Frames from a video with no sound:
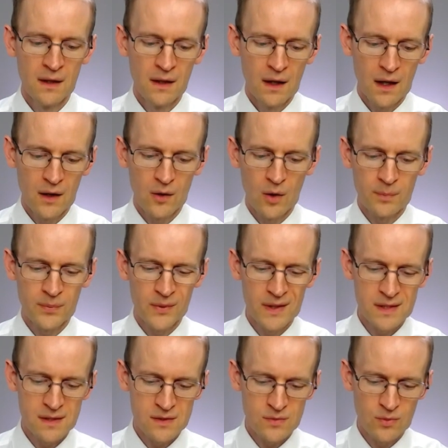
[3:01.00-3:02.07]
Our
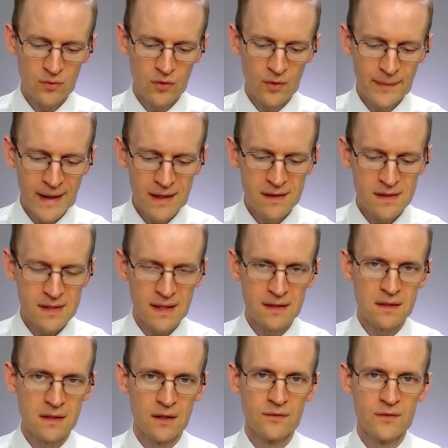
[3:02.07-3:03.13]
operations will remain
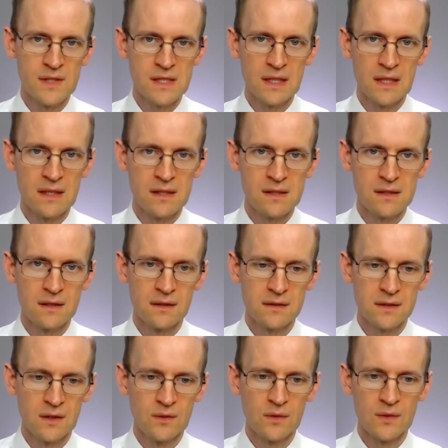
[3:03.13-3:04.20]
centred overseas,
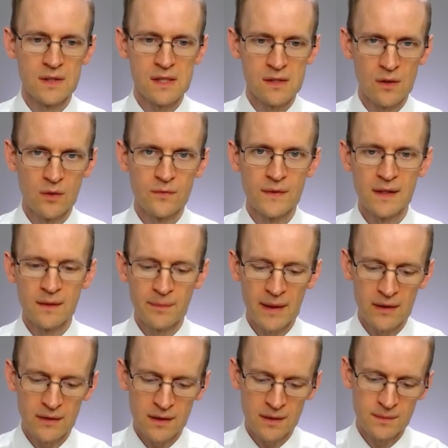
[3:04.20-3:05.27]
so you're not dissolving the
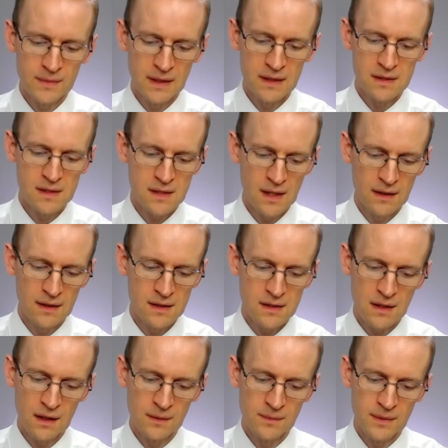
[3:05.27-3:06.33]
parent company to set this
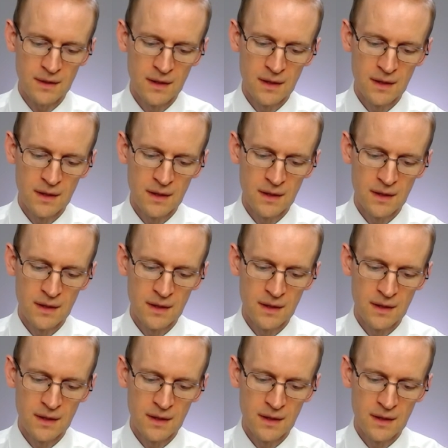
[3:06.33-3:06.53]
up.